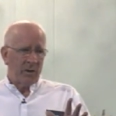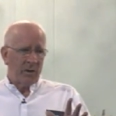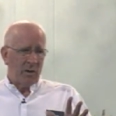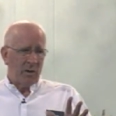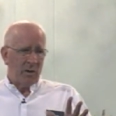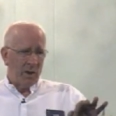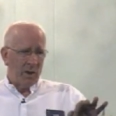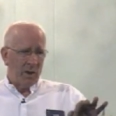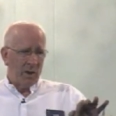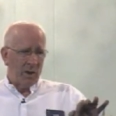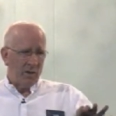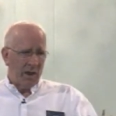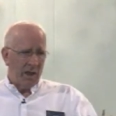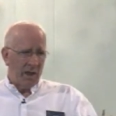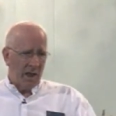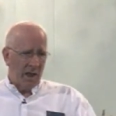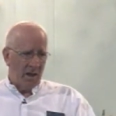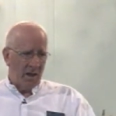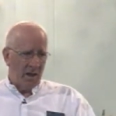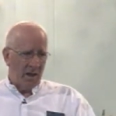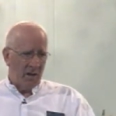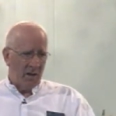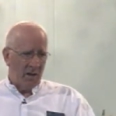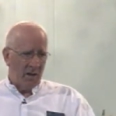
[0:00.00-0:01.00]
to this
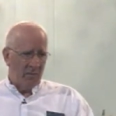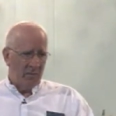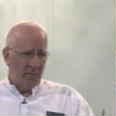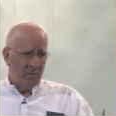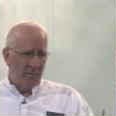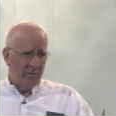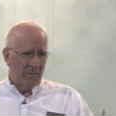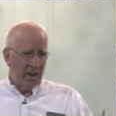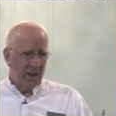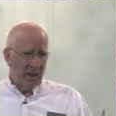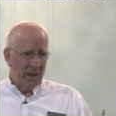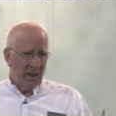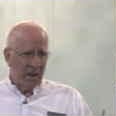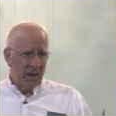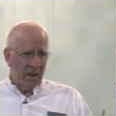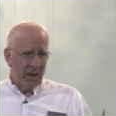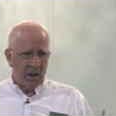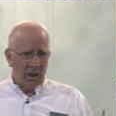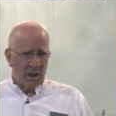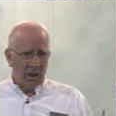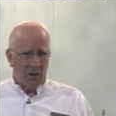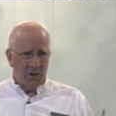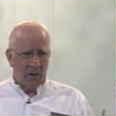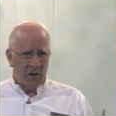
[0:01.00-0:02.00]
now,
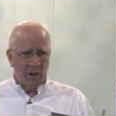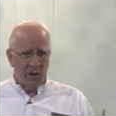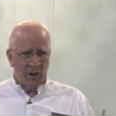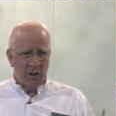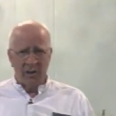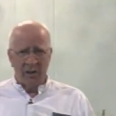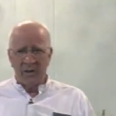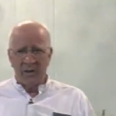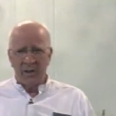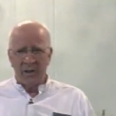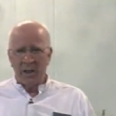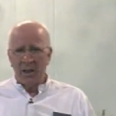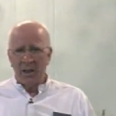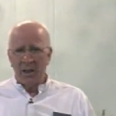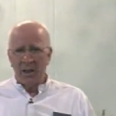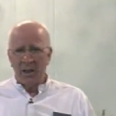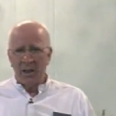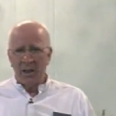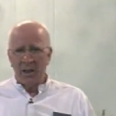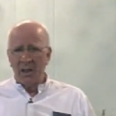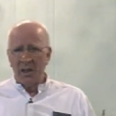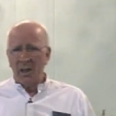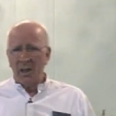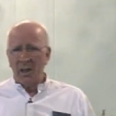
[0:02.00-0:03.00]
touching
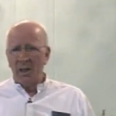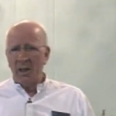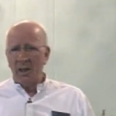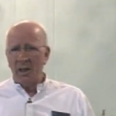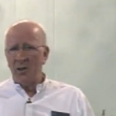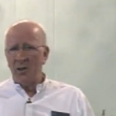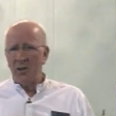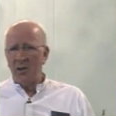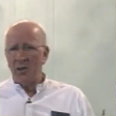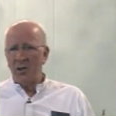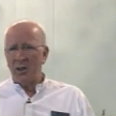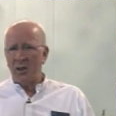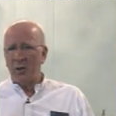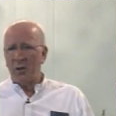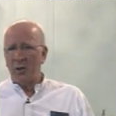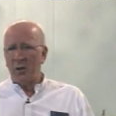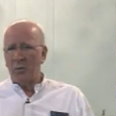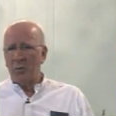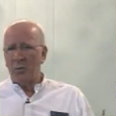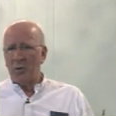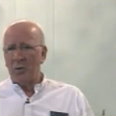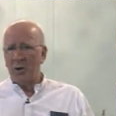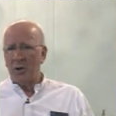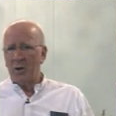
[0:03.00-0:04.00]
each and
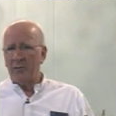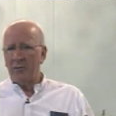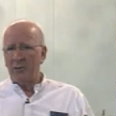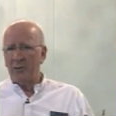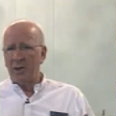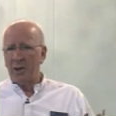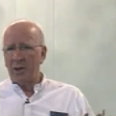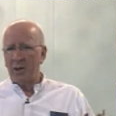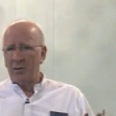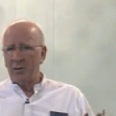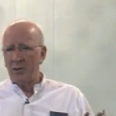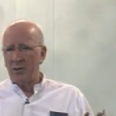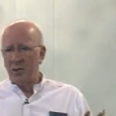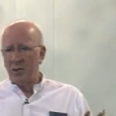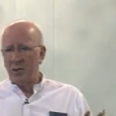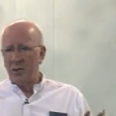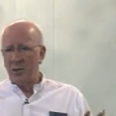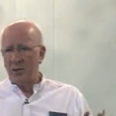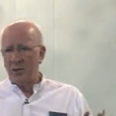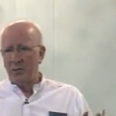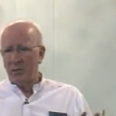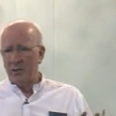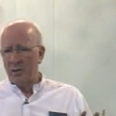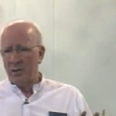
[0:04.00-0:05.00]
every one of God's
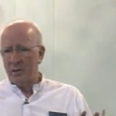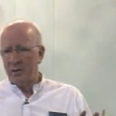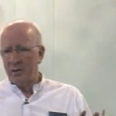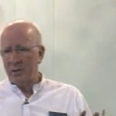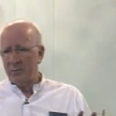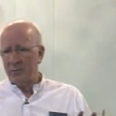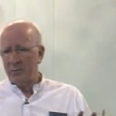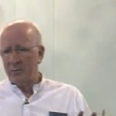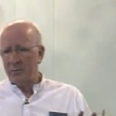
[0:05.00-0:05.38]
children.